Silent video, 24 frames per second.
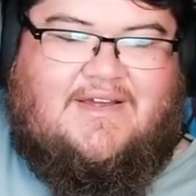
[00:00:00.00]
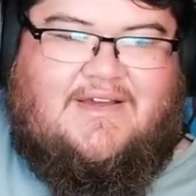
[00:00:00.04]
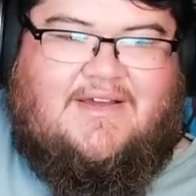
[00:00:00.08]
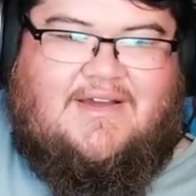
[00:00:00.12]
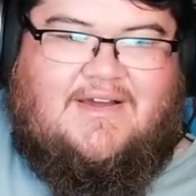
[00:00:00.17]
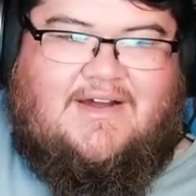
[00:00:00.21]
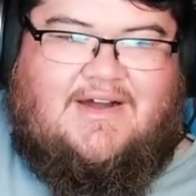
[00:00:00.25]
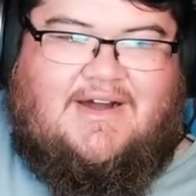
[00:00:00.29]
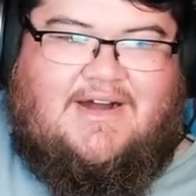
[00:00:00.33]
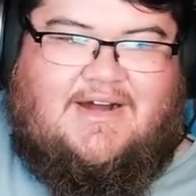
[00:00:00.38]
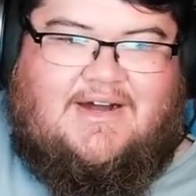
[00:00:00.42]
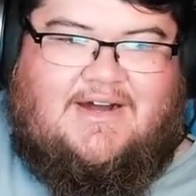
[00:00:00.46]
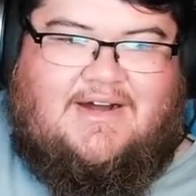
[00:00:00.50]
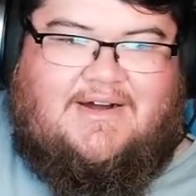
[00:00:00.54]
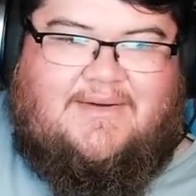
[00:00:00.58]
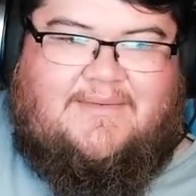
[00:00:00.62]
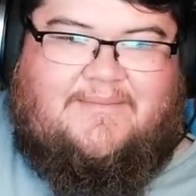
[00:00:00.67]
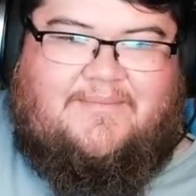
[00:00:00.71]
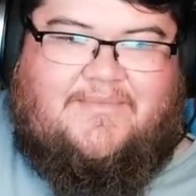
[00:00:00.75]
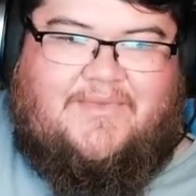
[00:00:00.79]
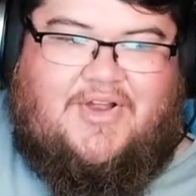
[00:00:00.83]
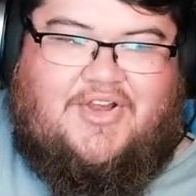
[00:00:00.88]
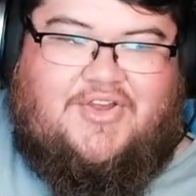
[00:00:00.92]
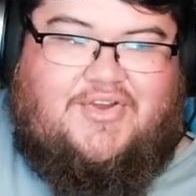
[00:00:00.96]

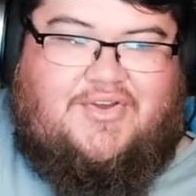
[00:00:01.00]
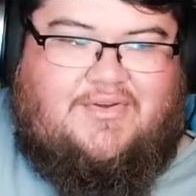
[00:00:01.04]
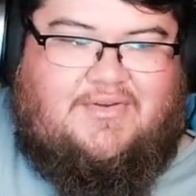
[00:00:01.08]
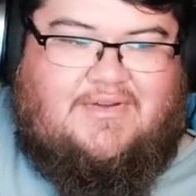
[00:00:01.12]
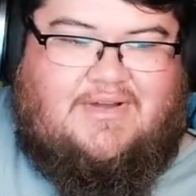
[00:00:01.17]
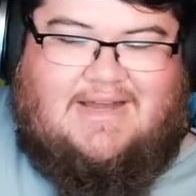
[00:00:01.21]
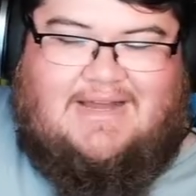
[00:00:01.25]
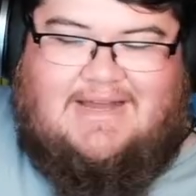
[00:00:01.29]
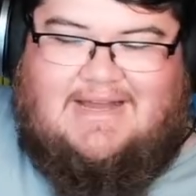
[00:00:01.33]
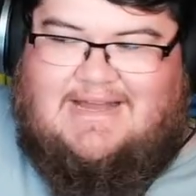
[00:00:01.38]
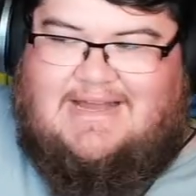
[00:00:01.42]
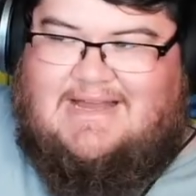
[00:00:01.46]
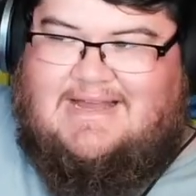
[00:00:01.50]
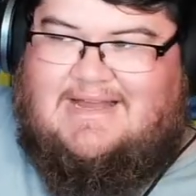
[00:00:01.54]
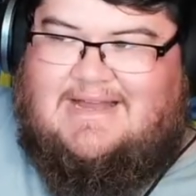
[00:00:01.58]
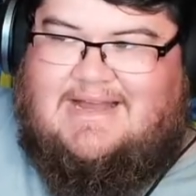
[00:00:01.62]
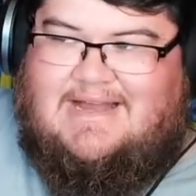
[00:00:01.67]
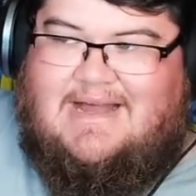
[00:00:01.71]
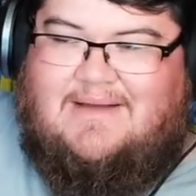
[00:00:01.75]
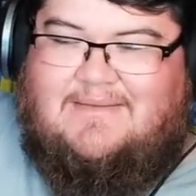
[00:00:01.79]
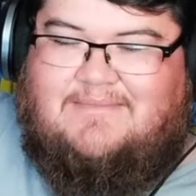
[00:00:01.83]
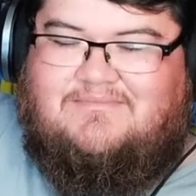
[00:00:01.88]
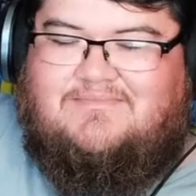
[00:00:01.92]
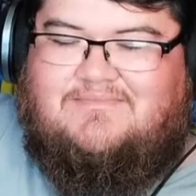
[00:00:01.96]
Um, are you? Uh,
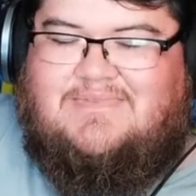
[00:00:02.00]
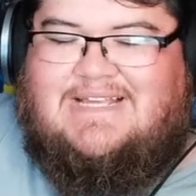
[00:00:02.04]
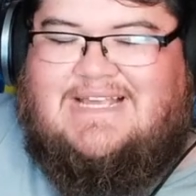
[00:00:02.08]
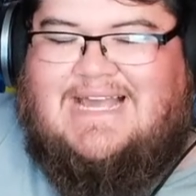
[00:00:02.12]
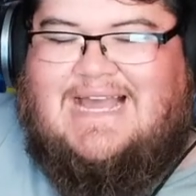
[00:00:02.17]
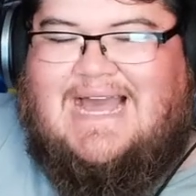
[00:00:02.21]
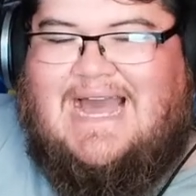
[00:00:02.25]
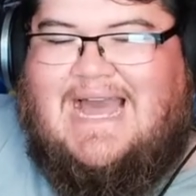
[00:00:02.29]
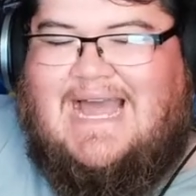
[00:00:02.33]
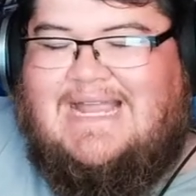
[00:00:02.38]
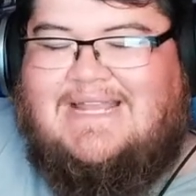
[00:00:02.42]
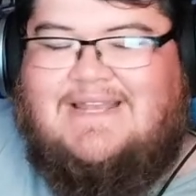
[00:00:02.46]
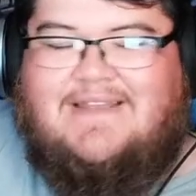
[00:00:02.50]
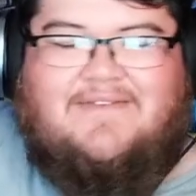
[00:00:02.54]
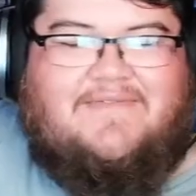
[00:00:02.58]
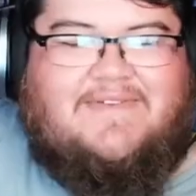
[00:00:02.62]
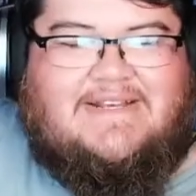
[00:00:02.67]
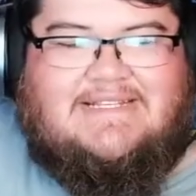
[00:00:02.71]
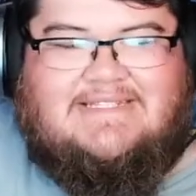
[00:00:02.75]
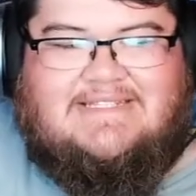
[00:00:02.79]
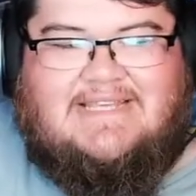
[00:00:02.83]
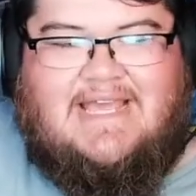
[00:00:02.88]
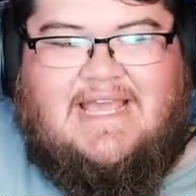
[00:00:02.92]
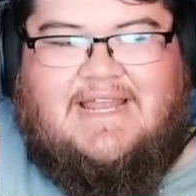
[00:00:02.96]
I'm kind of
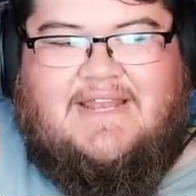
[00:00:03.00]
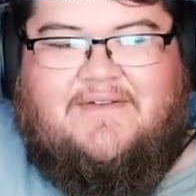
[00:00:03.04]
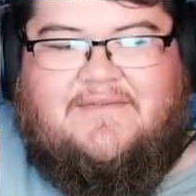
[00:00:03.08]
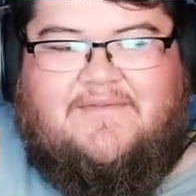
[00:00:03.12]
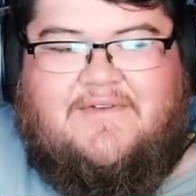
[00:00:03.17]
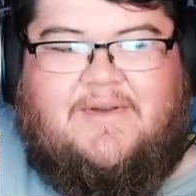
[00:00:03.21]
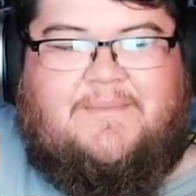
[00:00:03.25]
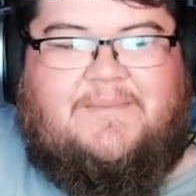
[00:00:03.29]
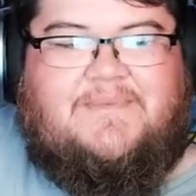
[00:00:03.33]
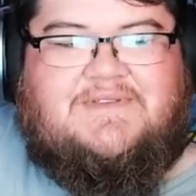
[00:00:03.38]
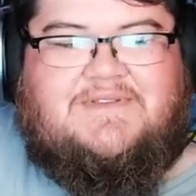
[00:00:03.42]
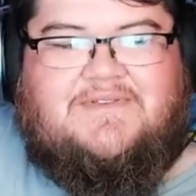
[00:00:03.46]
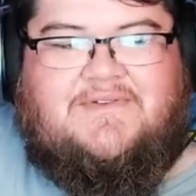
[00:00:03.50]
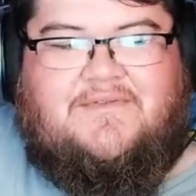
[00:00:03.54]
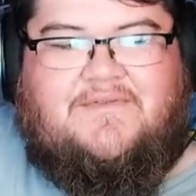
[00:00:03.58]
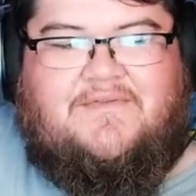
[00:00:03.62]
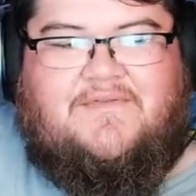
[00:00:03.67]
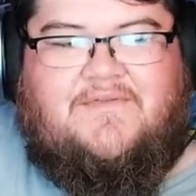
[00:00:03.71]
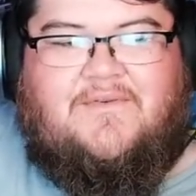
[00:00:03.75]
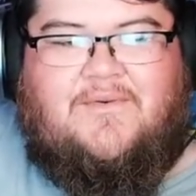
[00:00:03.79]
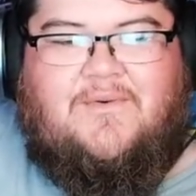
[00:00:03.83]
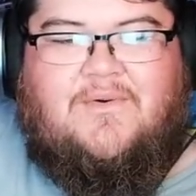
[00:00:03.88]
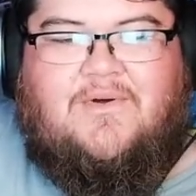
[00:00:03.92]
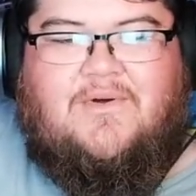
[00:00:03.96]
excited for episode
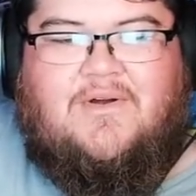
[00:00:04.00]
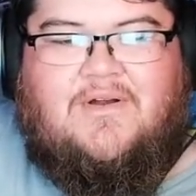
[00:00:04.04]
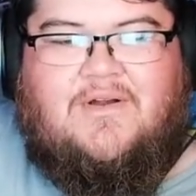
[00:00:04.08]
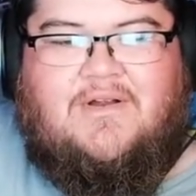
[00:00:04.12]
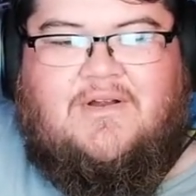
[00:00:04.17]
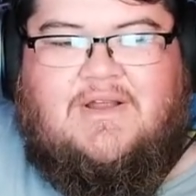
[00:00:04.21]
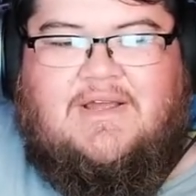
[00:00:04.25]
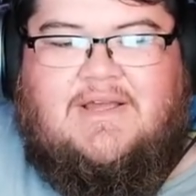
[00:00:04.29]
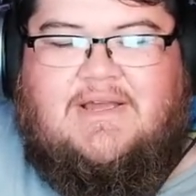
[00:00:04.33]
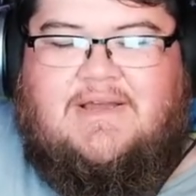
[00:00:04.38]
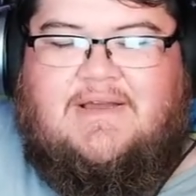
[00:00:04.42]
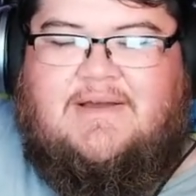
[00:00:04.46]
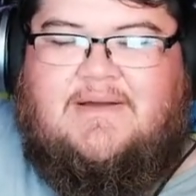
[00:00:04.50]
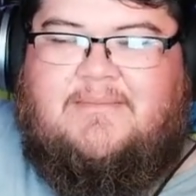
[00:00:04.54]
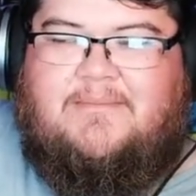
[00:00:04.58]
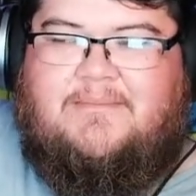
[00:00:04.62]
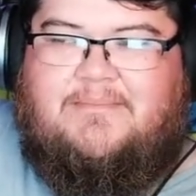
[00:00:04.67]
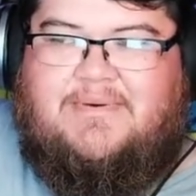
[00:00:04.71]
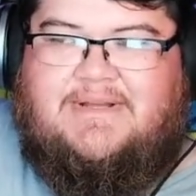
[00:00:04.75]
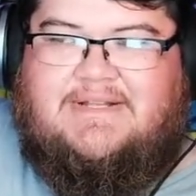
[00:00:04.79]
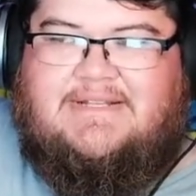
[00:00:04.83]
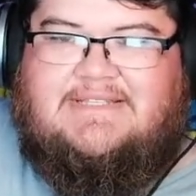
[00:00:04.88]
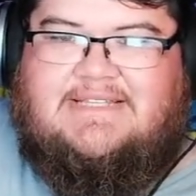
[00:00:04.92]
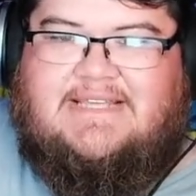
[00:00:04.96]
four,
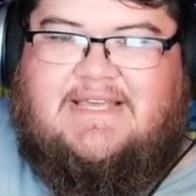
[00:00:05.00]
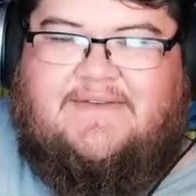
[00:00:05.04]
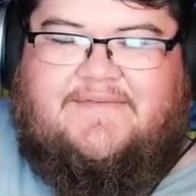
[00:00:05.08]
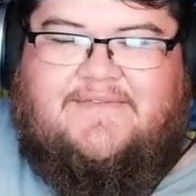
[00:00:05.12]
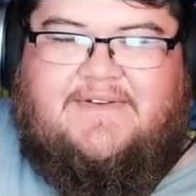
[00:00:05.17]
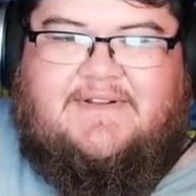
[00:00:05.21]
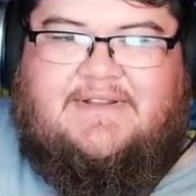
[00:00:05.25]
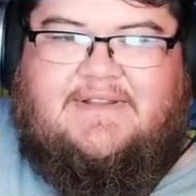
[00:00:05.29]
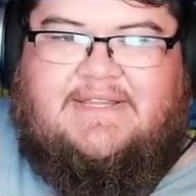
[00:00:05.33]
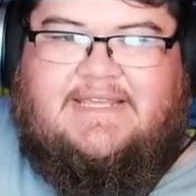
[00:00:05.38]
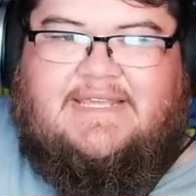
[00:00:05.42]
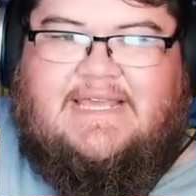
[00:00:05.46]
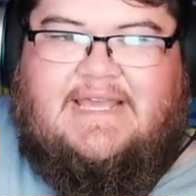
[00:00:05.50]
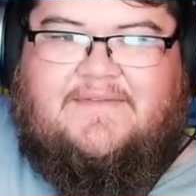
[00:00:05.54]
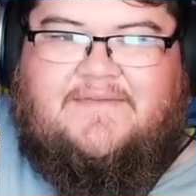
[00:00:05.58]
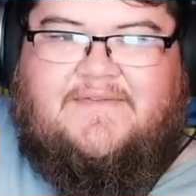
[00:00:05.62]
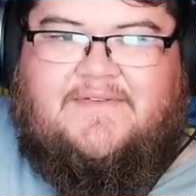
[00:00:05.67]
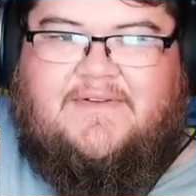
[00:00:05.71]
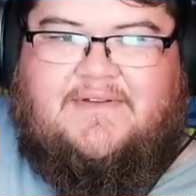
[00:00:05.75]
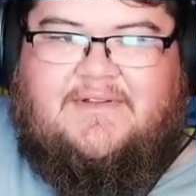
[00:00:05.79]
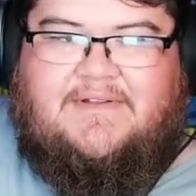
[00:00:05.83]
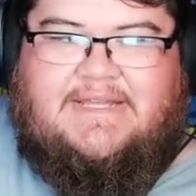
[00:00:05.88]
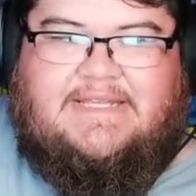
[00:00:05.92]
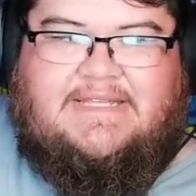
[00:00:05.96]
but definitely I
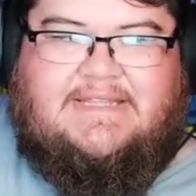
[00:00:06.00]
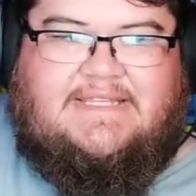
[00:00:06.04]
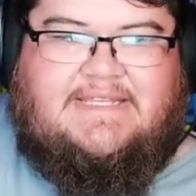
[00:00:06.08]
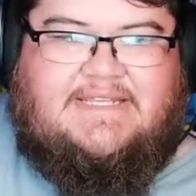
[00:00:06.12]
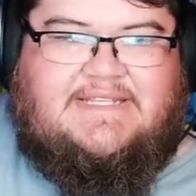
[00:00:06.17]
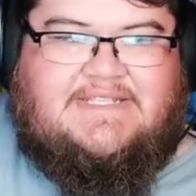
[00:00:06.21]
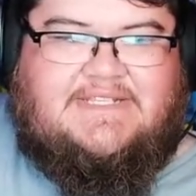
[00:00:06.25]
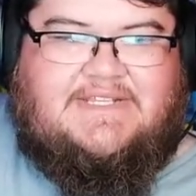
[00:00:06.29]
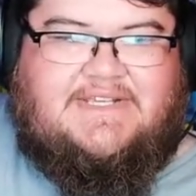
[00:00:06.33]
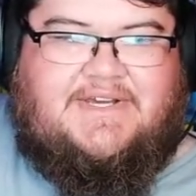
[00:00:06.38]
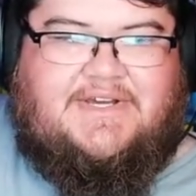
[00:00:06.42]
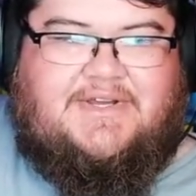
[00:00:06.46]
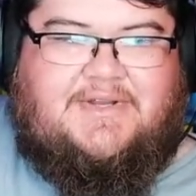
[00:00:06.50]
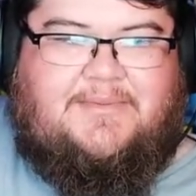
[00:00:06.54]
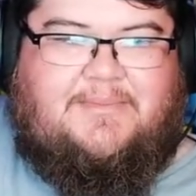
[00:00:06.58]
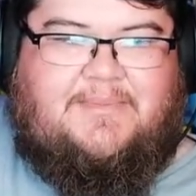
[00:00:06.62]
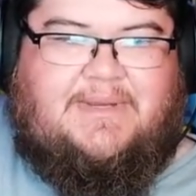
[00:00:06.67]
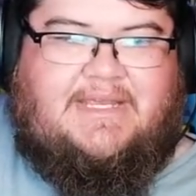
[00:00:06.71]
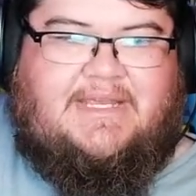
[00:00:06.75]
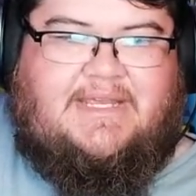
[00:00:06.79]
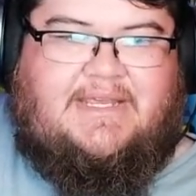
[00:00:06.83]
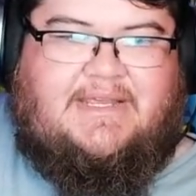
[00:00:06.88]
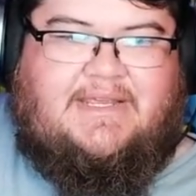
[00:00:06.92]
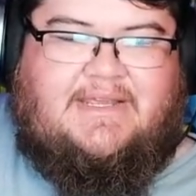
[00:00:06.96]
feel like these could
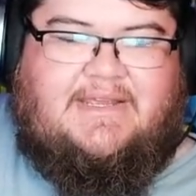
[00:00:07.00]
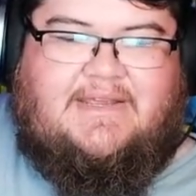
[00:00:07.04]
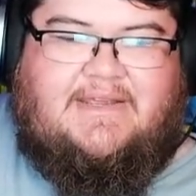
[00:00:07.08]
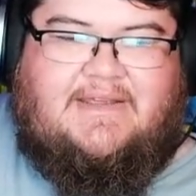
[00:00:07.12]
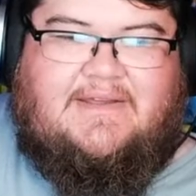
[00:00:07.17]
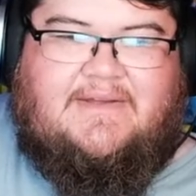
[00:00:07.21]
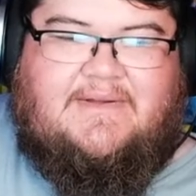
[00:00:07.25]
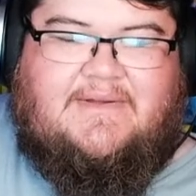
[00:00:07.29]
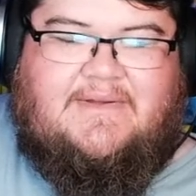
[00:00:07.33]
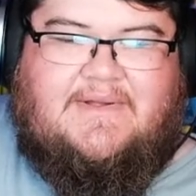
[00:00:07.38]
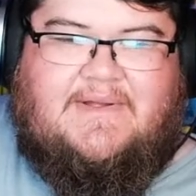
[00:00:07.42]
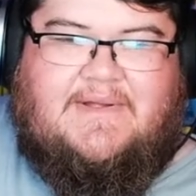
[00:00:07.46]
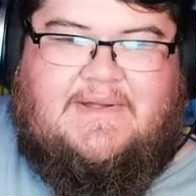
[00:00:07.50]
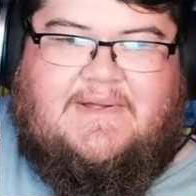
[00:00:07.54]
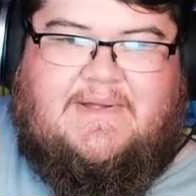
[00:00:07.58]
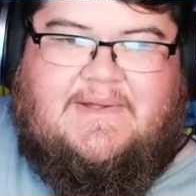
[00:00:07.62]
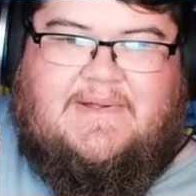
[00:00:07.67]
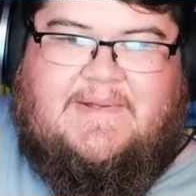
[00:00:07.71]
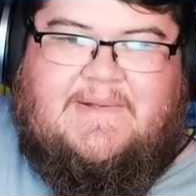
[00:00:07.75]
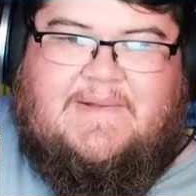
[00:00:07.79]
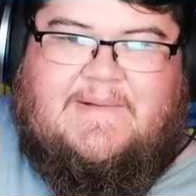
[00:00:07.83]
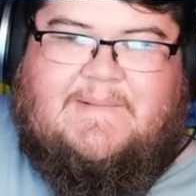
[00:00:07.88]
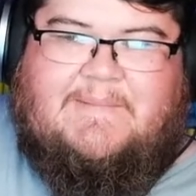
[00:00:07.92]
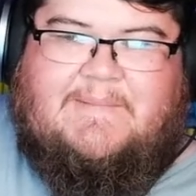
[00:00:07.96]
be
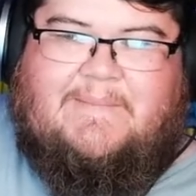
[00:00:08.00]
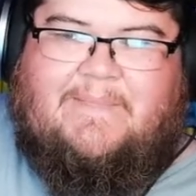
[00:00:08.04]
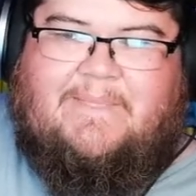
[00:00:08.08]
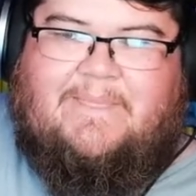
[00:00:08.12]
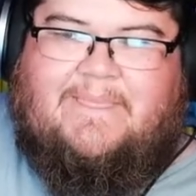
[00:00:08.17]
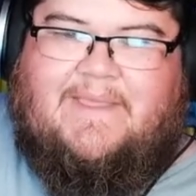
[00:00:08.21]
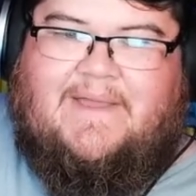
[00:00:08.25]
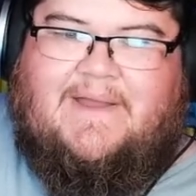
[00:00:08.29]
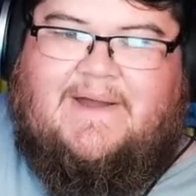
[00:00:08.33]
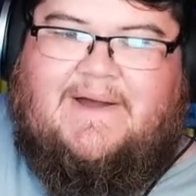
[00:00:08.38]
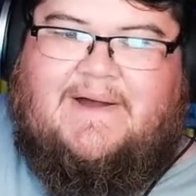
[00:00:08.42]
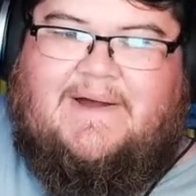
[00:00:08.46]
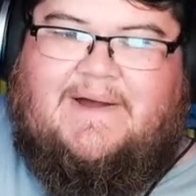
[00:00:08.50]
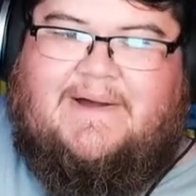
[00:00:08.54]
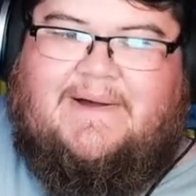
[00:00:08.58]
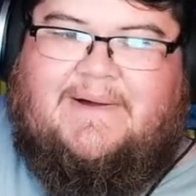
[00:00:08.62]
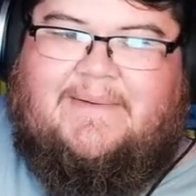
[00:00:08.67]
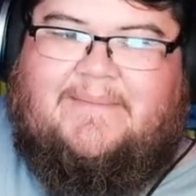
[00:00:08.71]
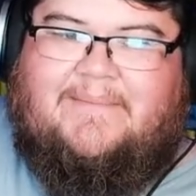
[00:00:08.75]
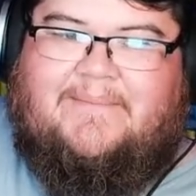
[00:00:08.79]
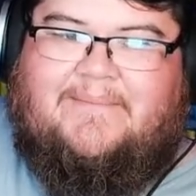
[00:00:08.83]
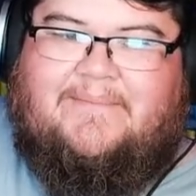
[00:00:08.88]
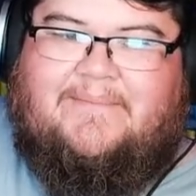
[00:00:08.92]
um,